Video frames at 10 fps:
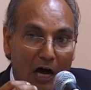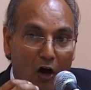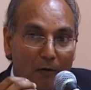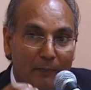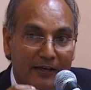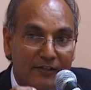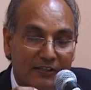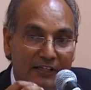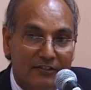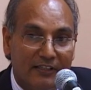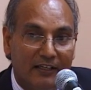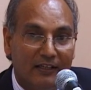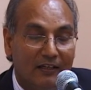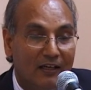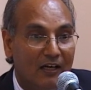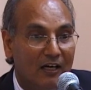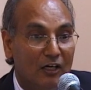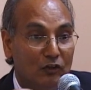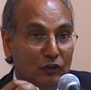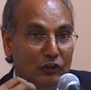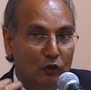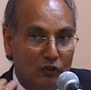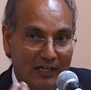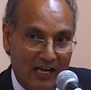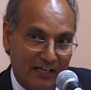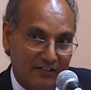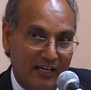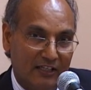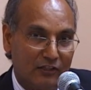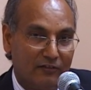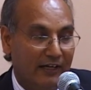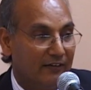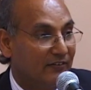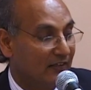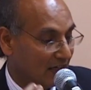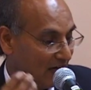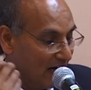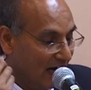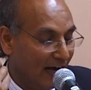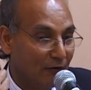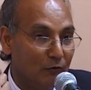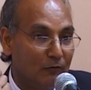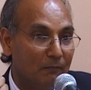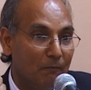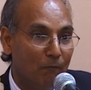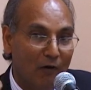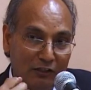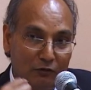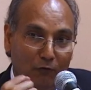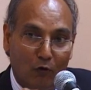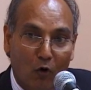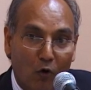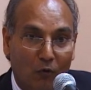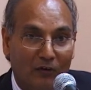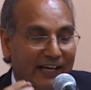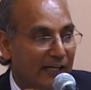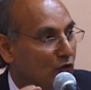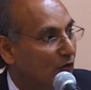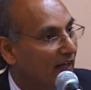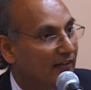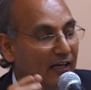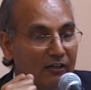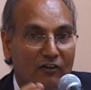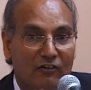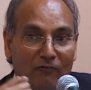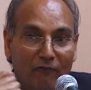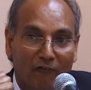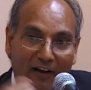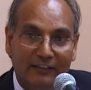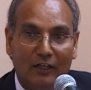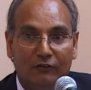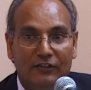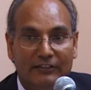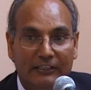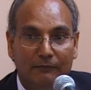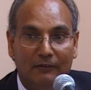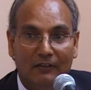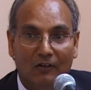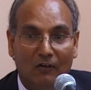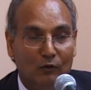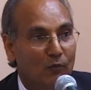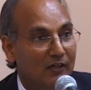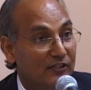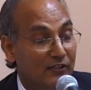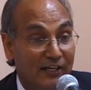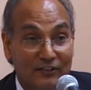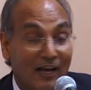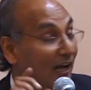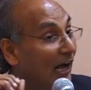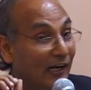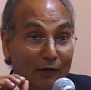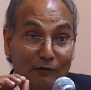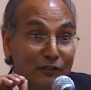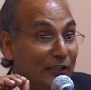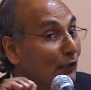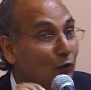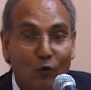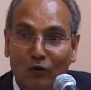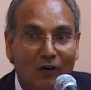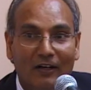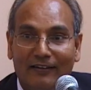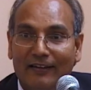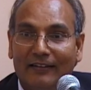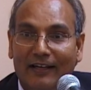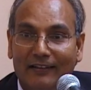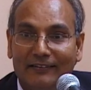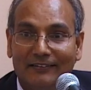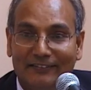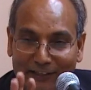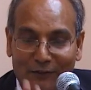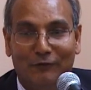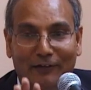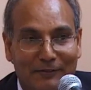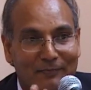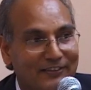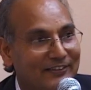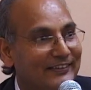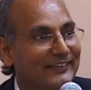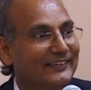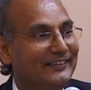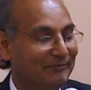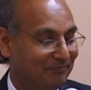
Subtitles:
power base is there to utilize that strength and once for all get together and fight out this evil on the world stage. And I will say no longer than that. Thank you very much. Thank you.